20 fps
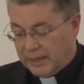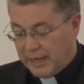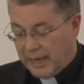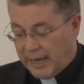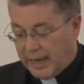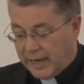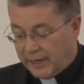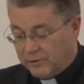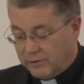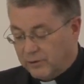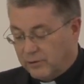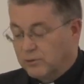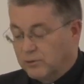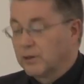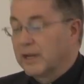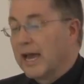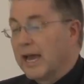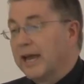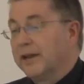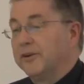and
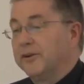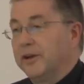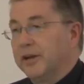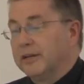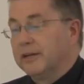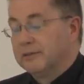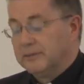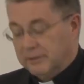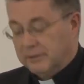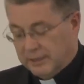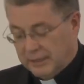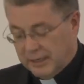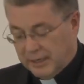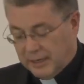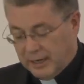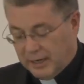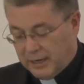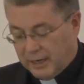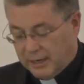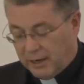to Canada.
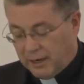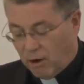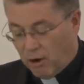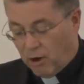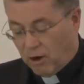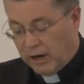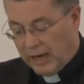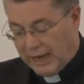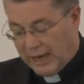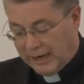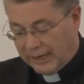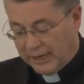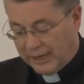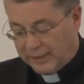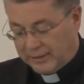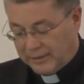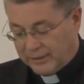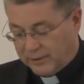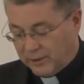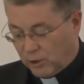All
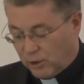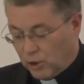highlight the